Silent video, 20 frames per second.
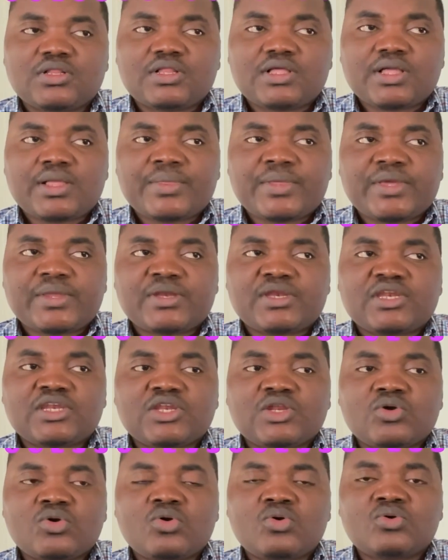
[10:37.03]
and then
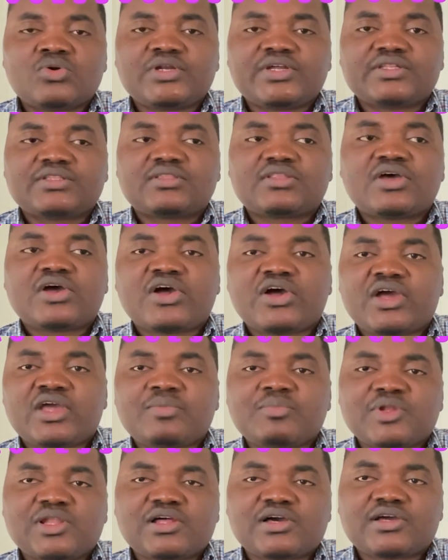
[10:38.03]
know the
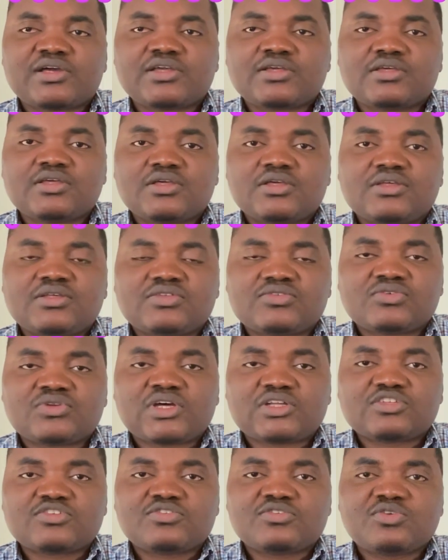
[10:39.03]
timeline so
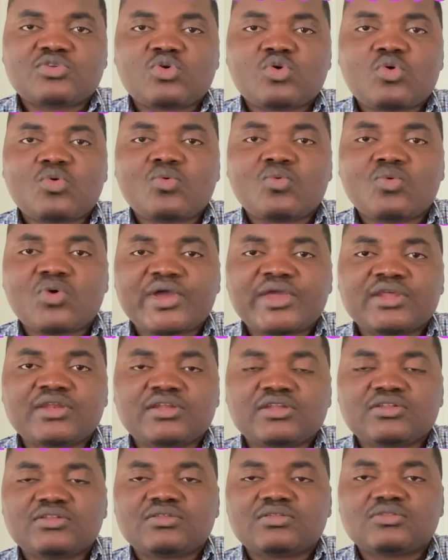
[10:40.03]
that you know when
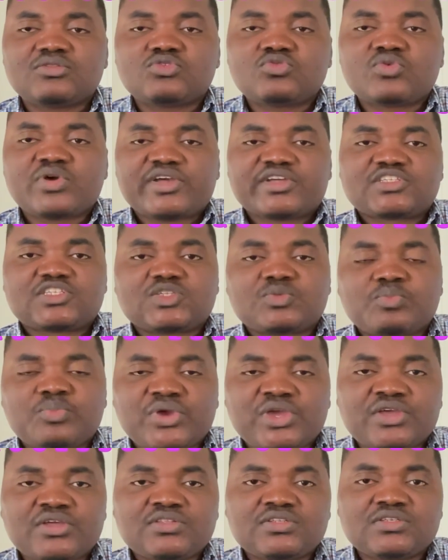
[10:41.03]
to
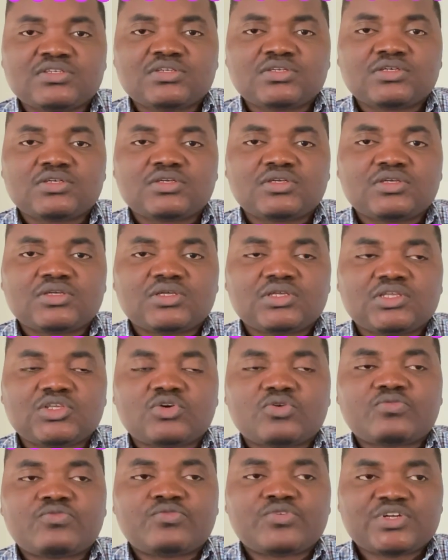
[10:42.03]
expect
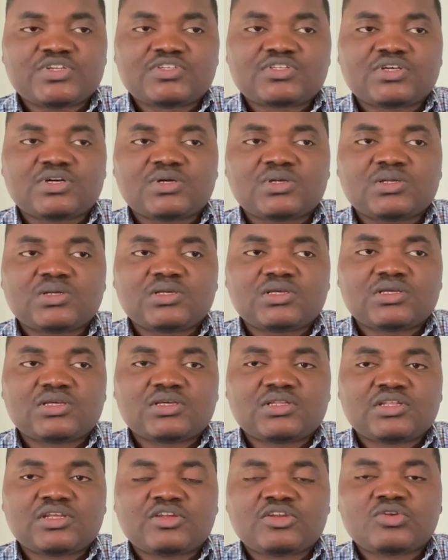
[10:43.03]
your visa,
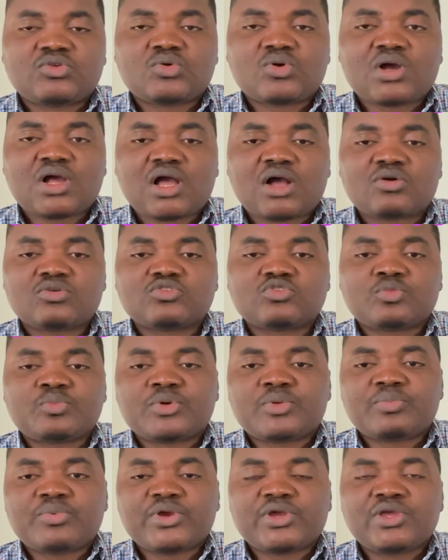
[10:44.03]
and then know how to
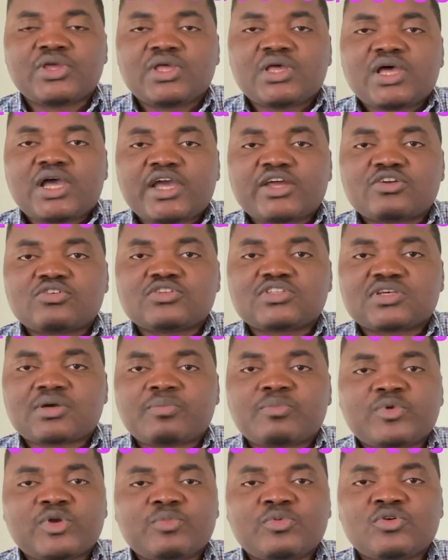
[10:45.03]
prepare. I know some
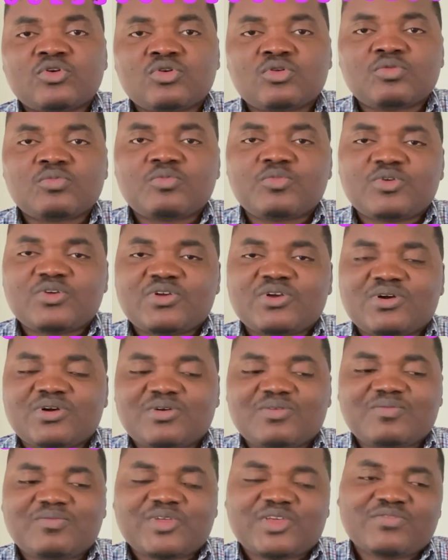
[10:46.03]
people,
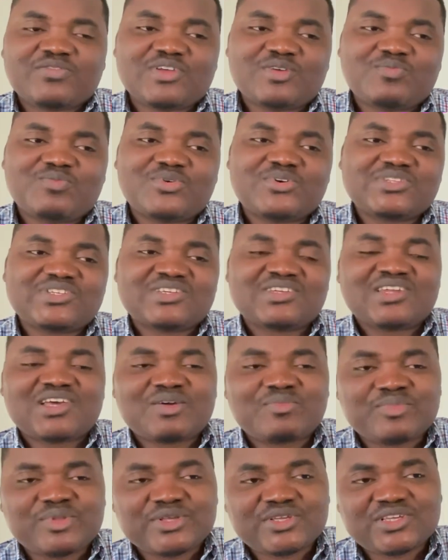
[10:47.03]
if they put in the
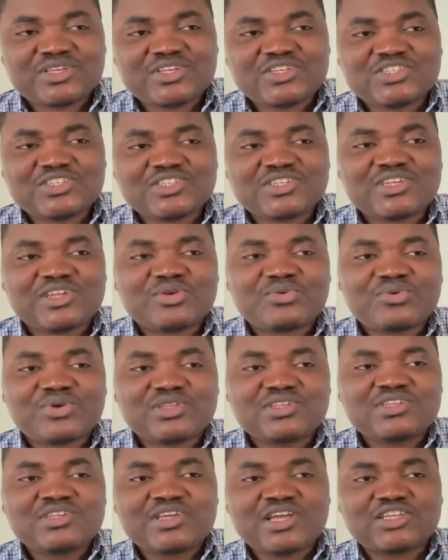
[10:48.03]
application, they quit
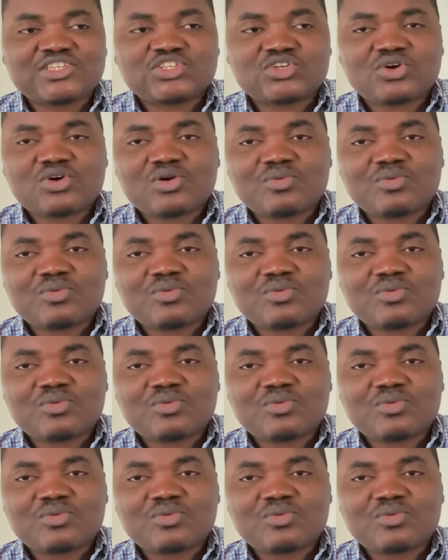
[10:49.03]
their job.